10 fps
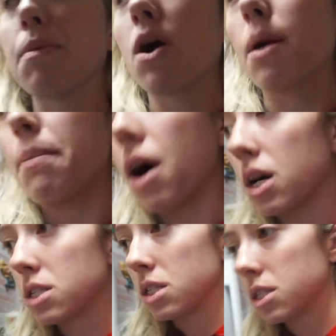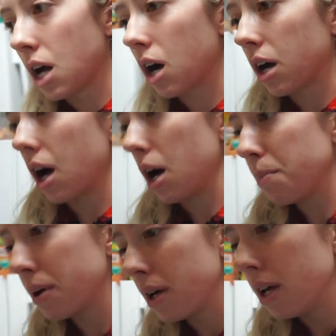our pasta stock
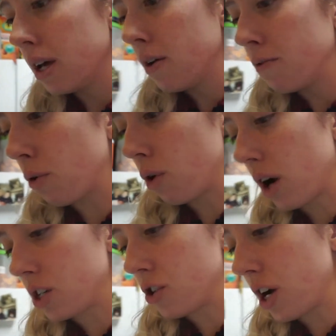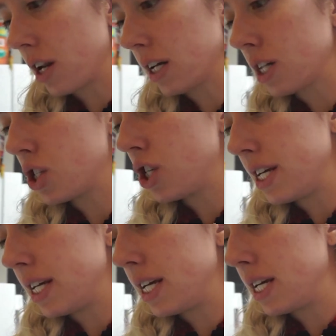up for Audrianna because
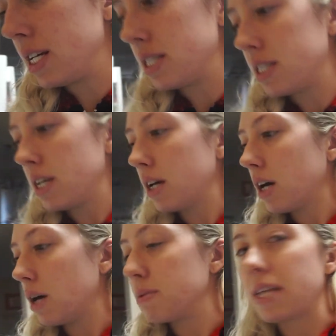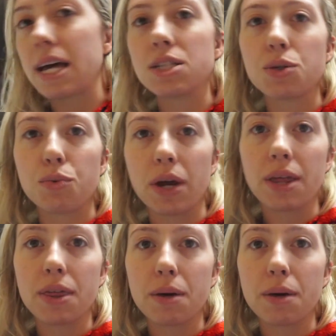she is obsessed with